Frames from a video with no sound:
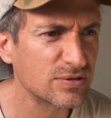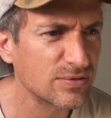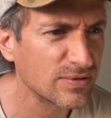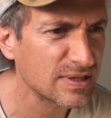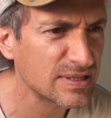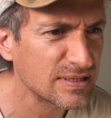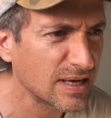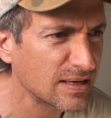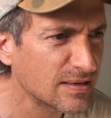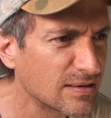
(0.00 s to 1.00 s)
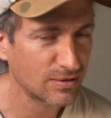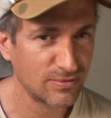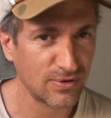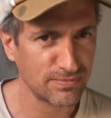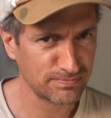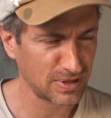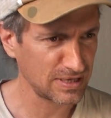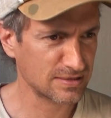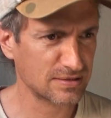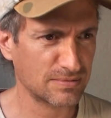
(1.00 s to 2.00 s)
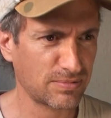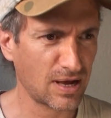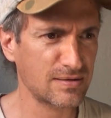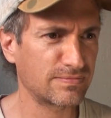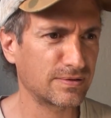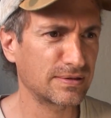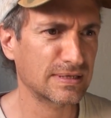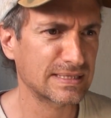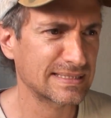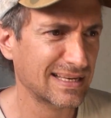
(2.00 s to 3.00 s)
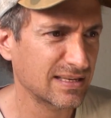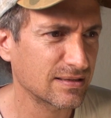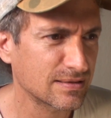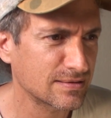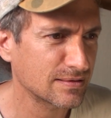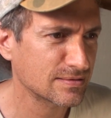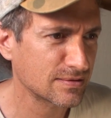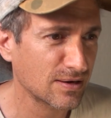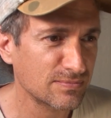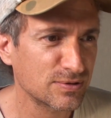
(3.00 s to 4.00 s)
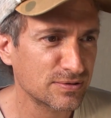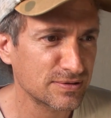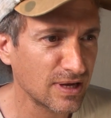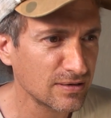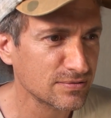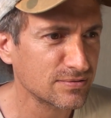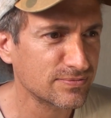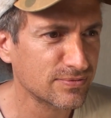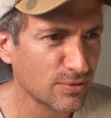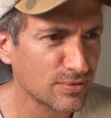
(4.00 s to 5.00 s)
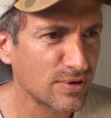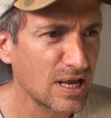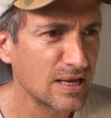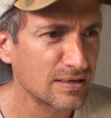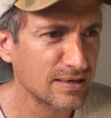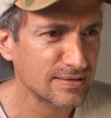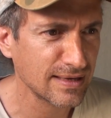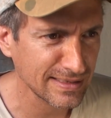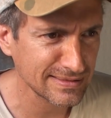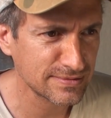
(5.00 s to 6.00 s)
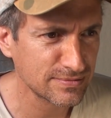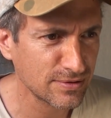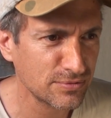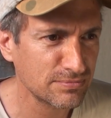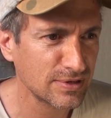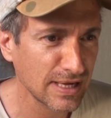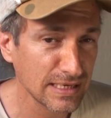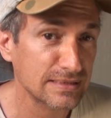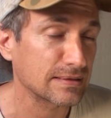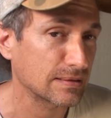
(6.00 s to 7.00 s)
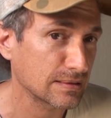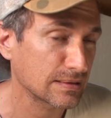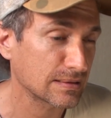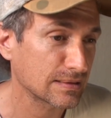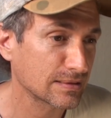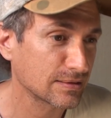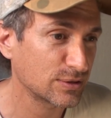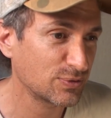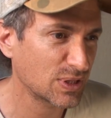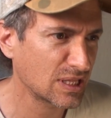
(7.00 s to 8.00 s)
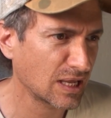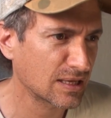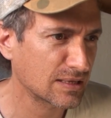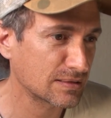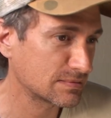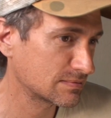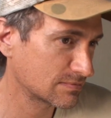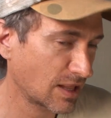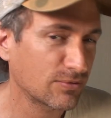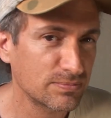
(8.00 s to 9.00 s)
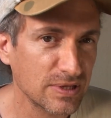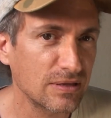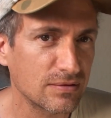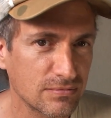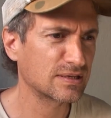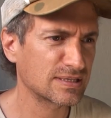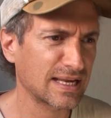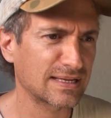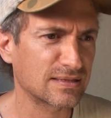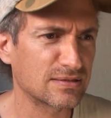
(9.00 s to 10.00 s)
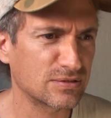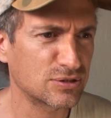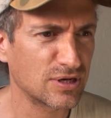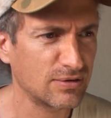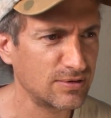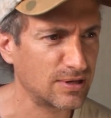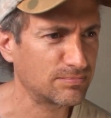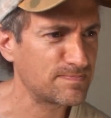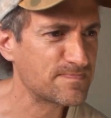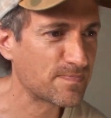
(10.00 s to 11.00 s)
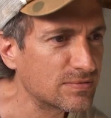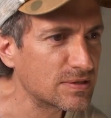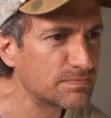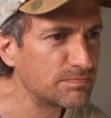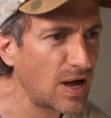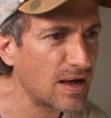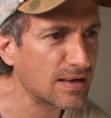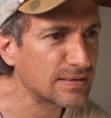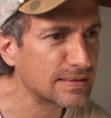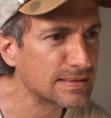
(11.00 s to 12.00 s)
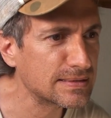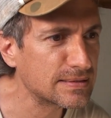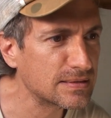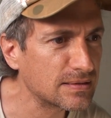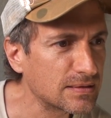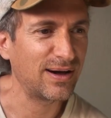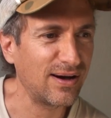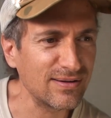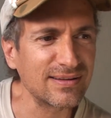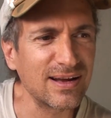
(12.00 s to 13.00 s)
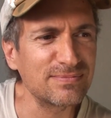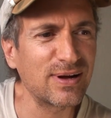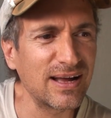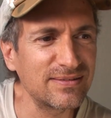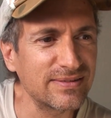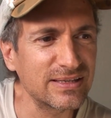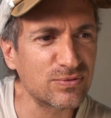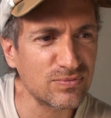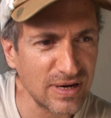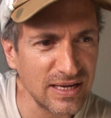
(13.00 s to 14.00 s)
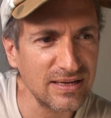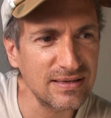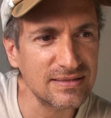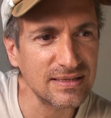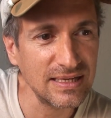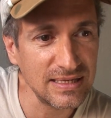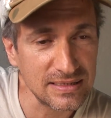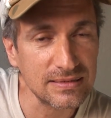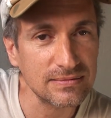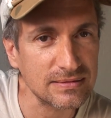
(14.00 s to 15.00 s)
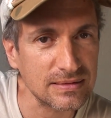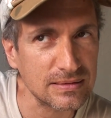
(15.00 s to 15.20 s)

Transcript: to a site, of all places, a bodybuilding site that says carbs are essential for testosterone production. You would think that would be the site to show him. Response, all carbohydrates raise insulin.